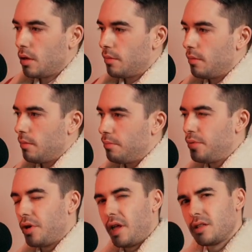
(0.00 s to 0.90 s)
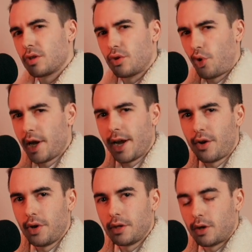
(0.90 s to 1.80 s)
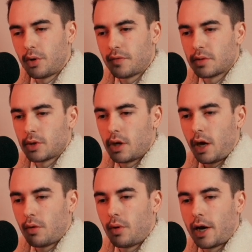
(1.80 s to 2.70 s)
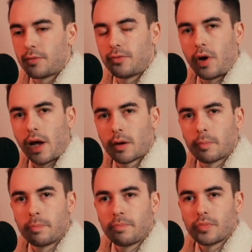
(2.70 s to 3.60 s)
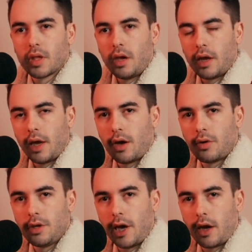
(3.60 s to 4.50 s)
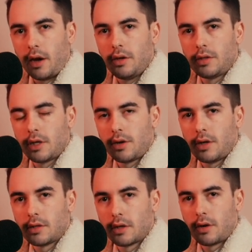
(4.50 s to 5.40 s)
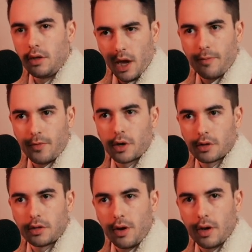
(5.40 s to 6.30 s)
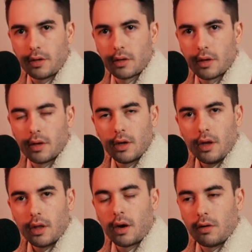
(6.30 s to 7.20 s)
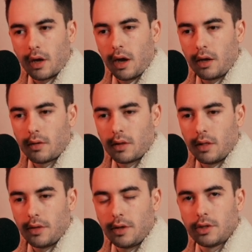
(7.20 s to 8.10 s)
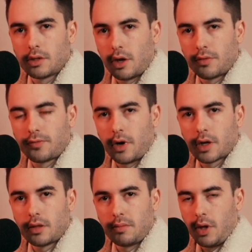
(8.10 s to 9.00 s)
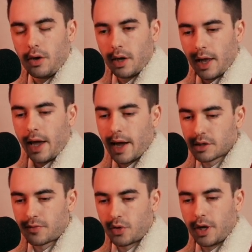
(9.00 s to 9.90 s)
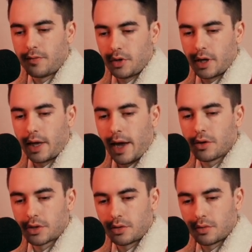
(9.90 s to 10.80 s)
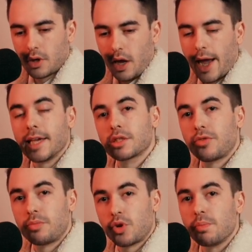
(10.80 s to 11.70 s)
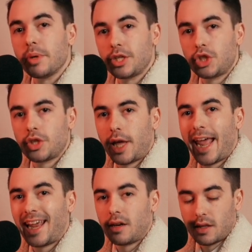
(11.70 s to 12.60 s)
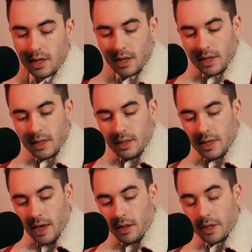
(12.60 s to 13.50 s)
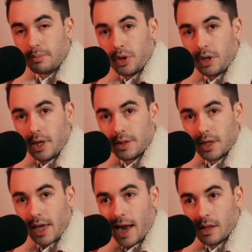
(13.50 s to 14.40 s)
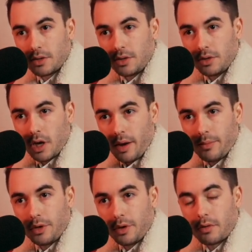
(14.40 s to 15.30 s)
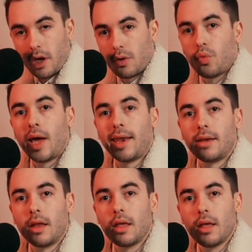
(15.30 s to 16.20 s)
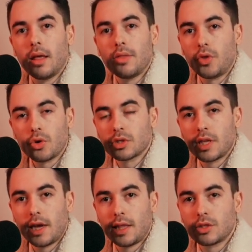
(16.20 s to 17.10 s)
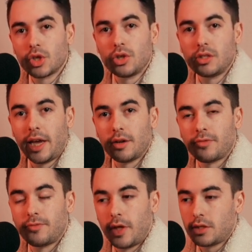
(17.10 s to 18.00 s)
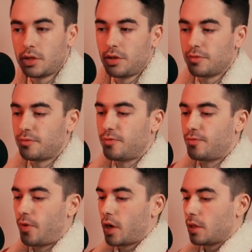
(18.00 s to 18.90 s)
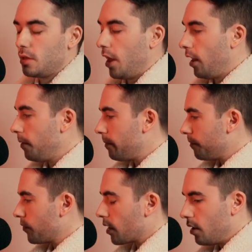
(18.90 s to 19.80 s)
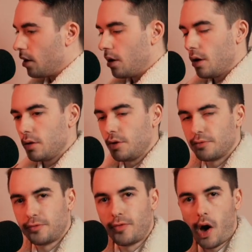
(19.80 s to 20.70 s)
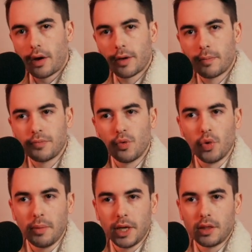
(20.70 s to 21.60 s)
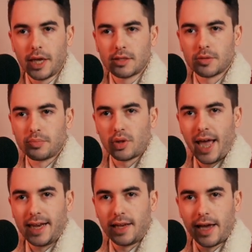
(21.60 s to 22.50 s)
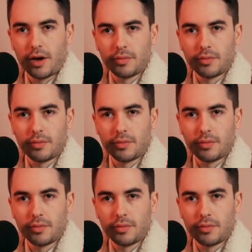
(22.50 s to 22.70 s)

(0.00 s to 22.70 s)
But that's a gray area. Like, what if somebody's like, hey, you want to fuck? And I go, yeah, are you serious? They go, yeah, I'm fucking serious. I go, okay. And then you just start fucking them? No, you got to you got to also ask for permission, and you got to, like, put it on the calendar. You got to be like, okay, when? Thursday? That's a good fucking day to fuck. Women like to plan it out.